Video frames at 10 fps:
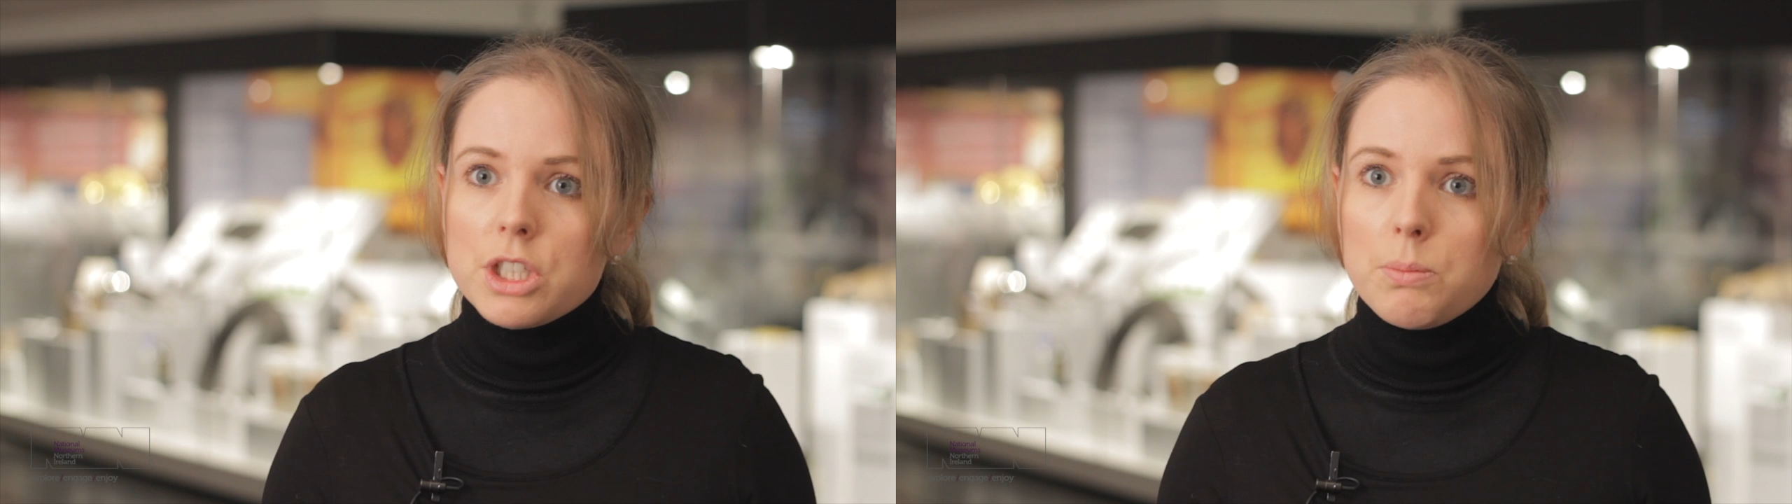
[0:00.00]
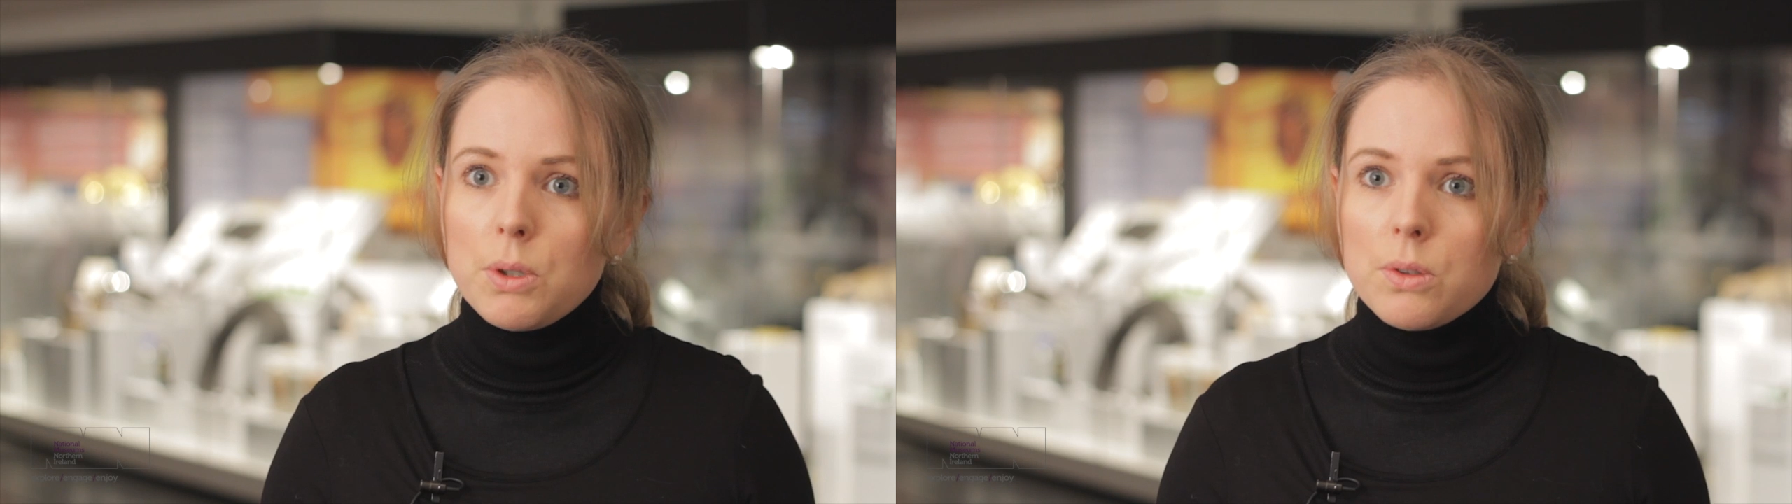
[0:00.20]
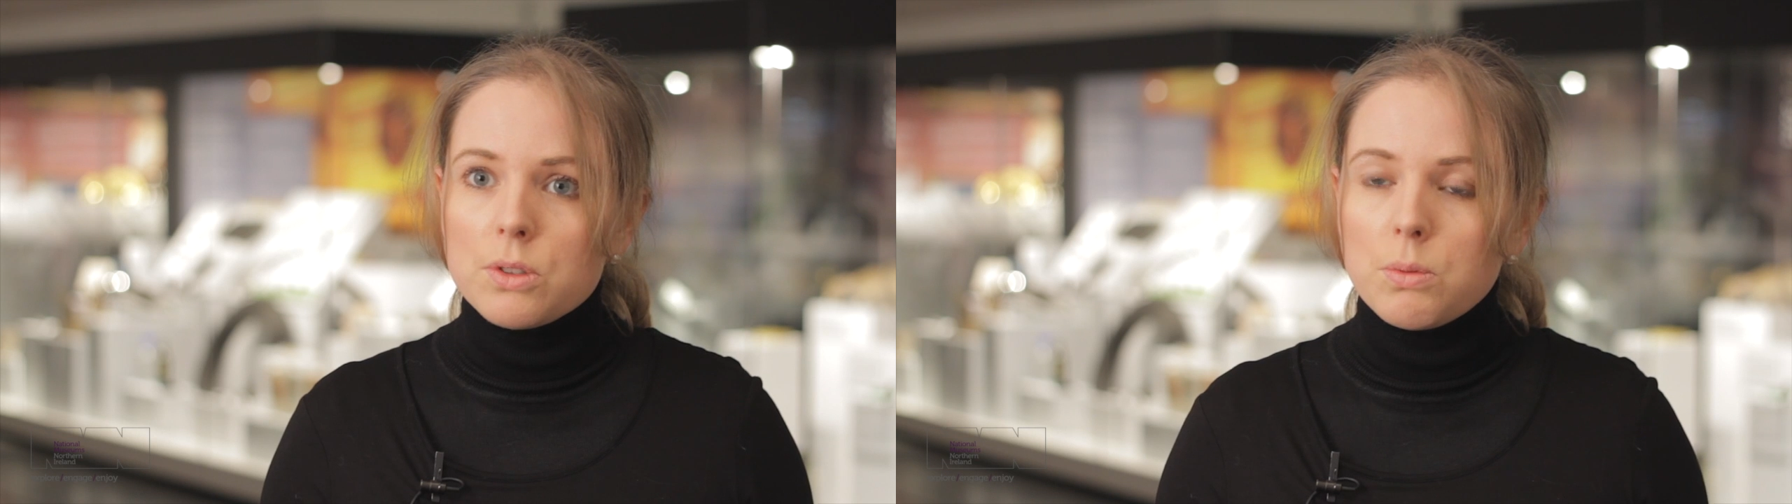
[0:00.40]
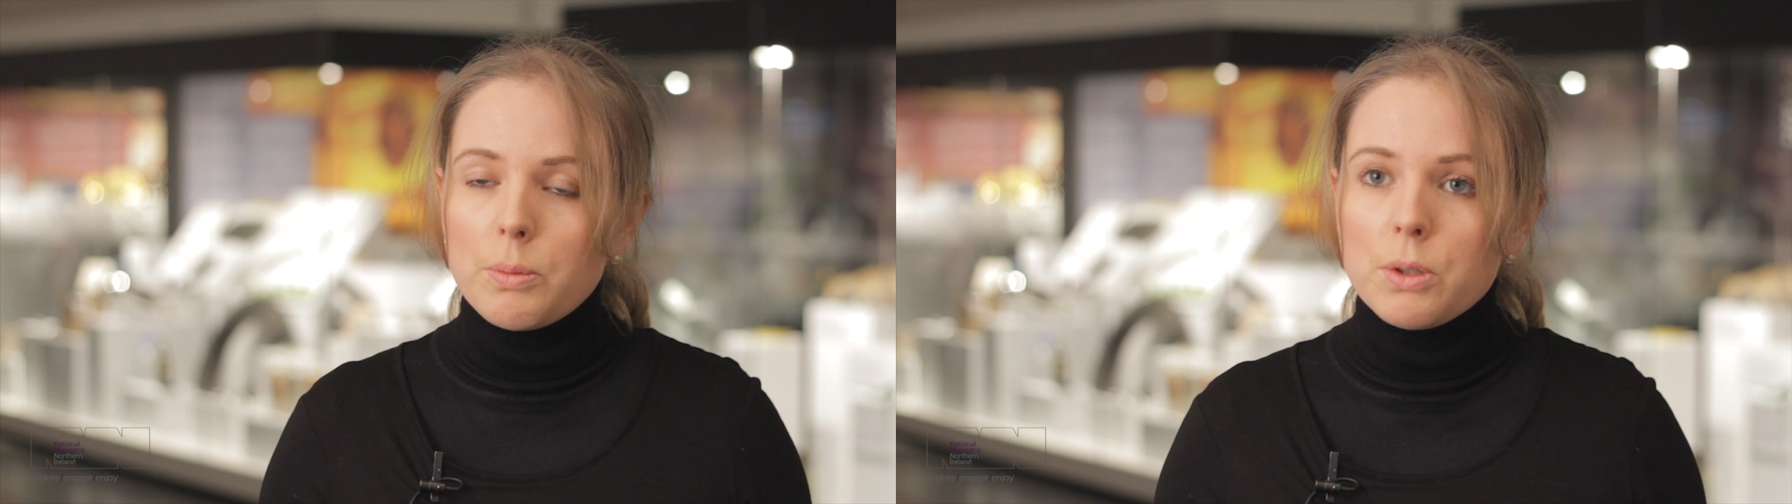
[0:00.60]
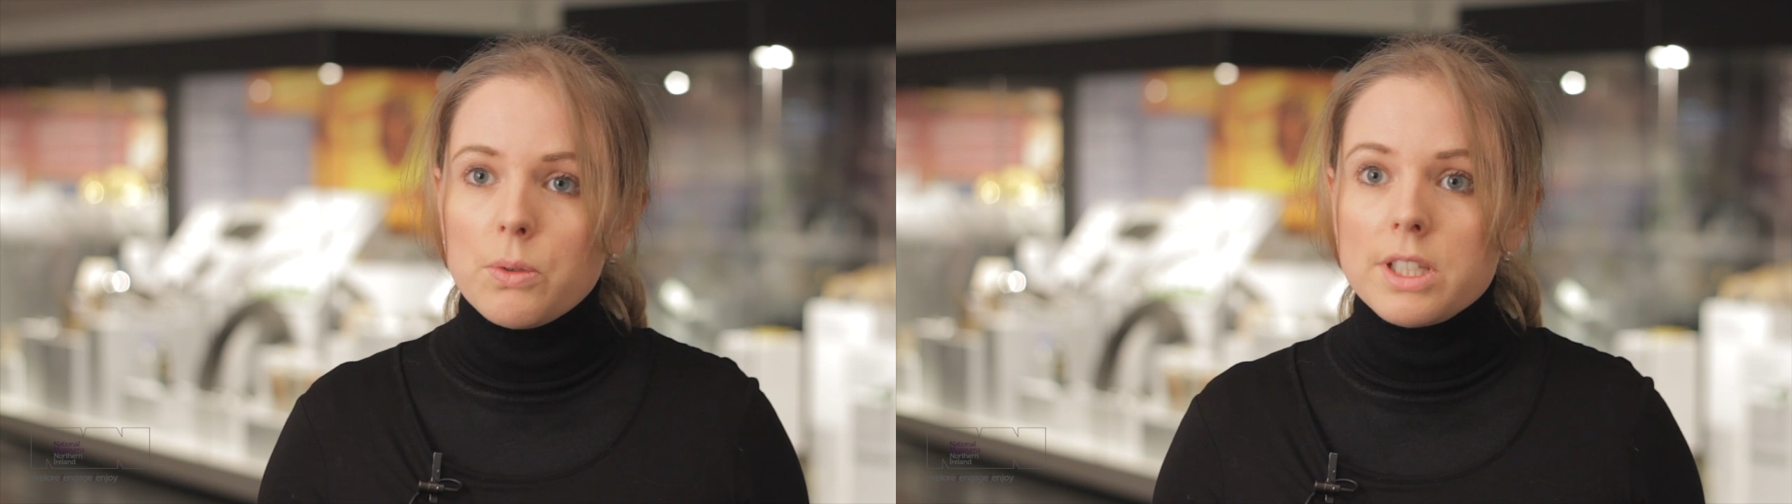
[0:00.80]
supports what we
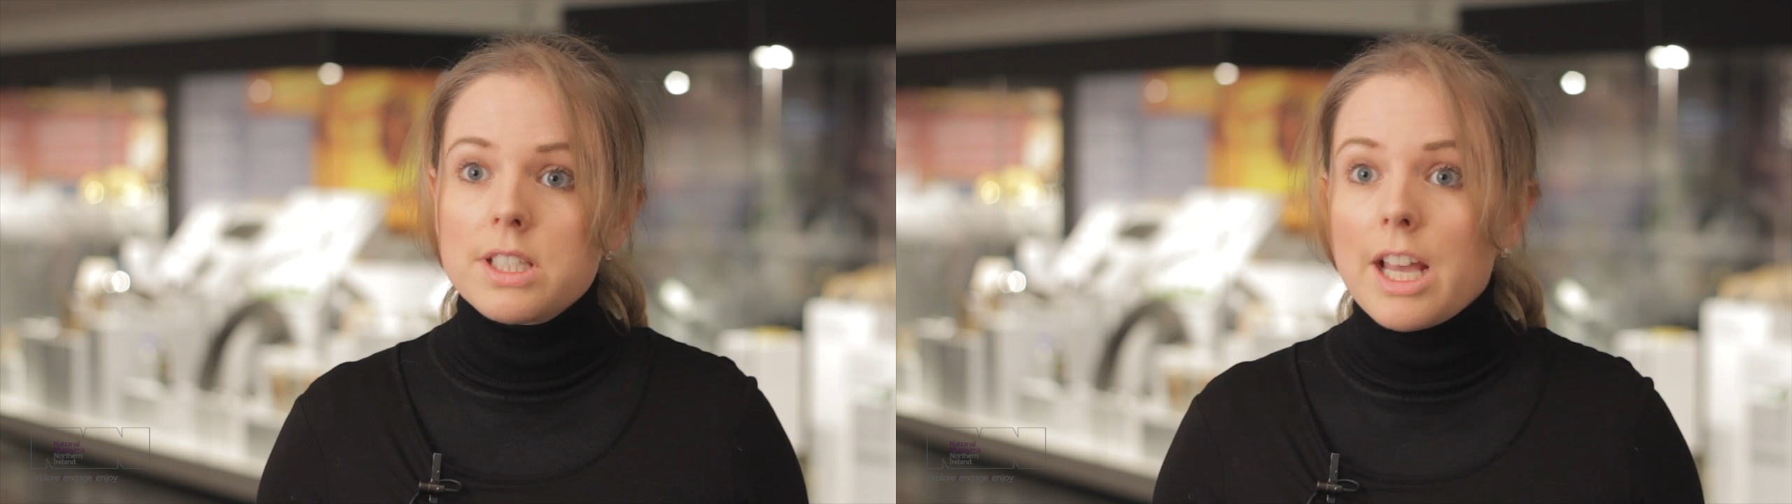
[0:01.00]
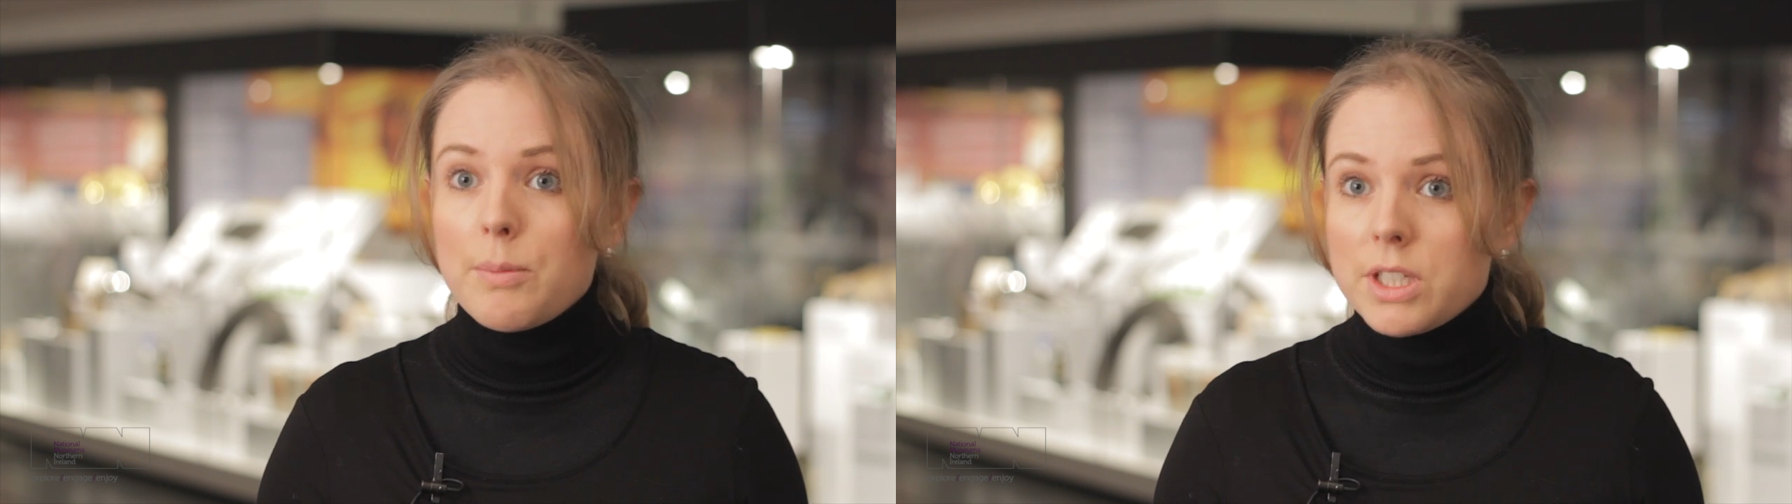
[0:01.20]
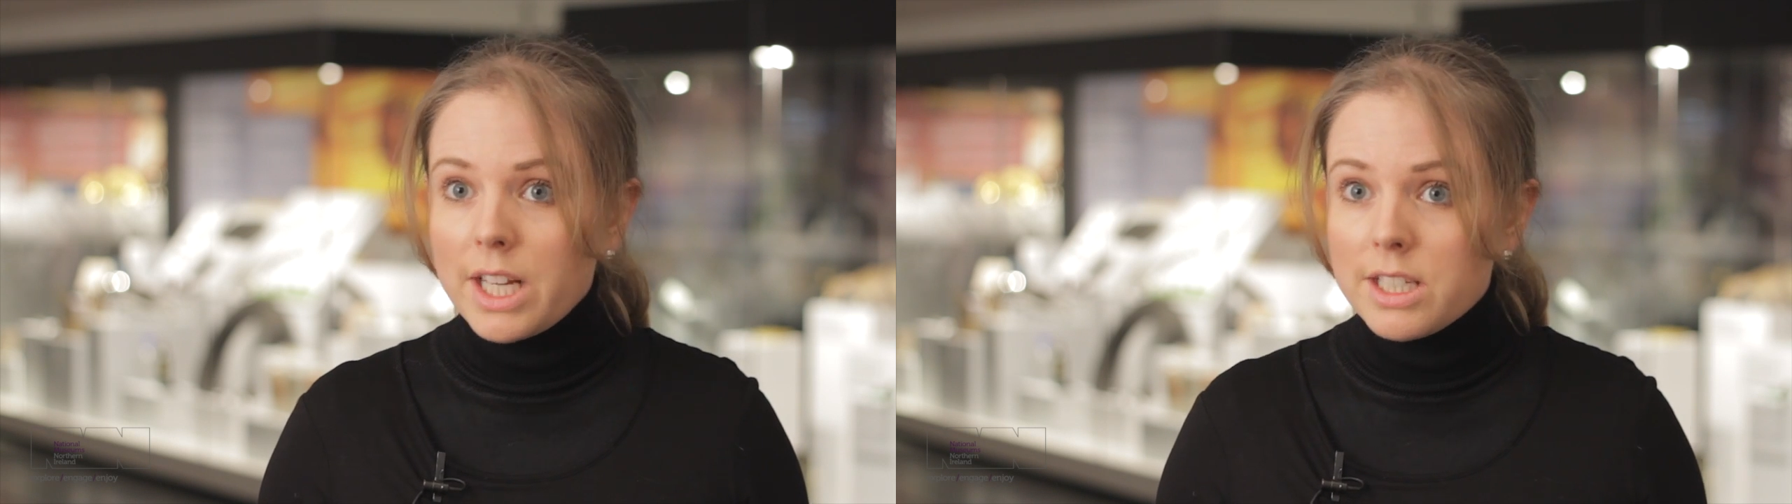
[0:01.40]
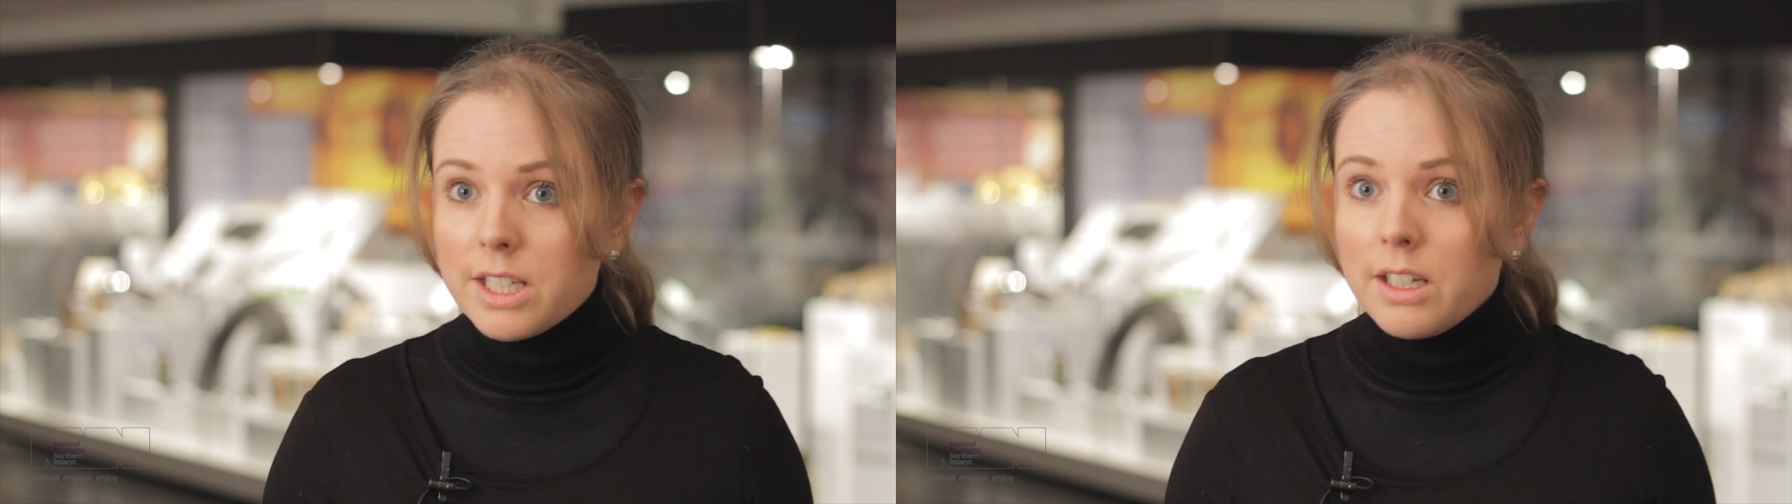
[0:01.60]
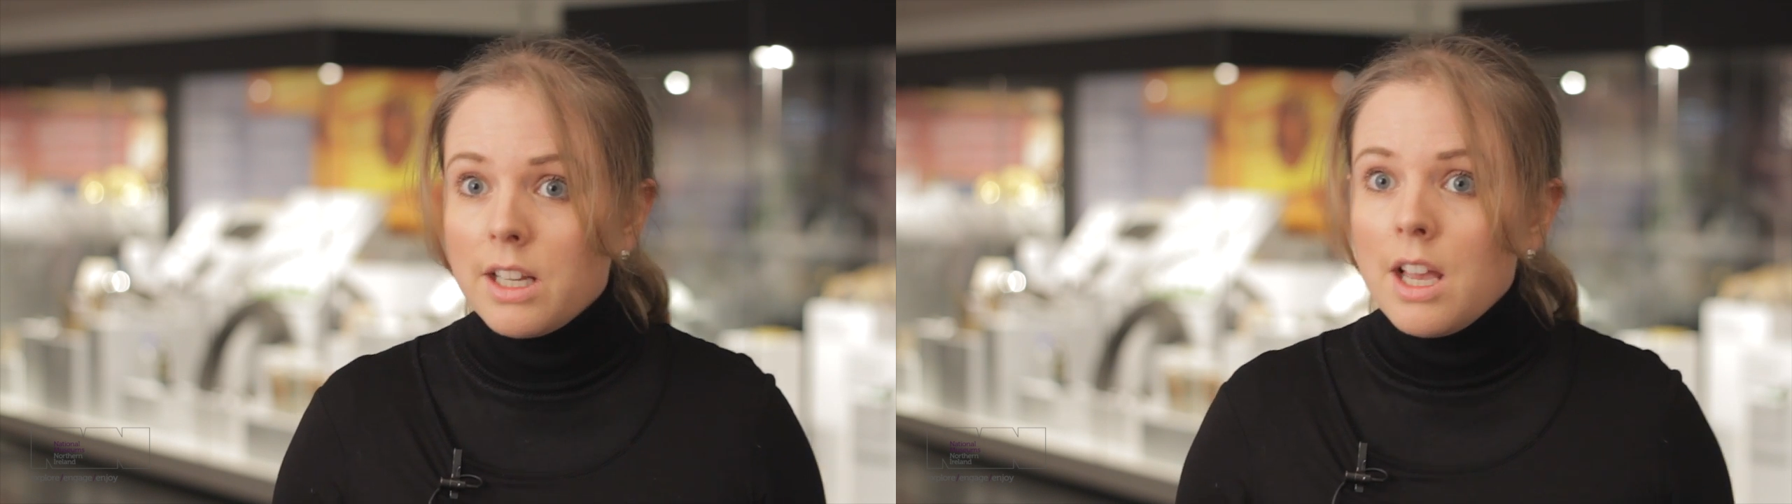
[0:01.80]
call the STEM agenda,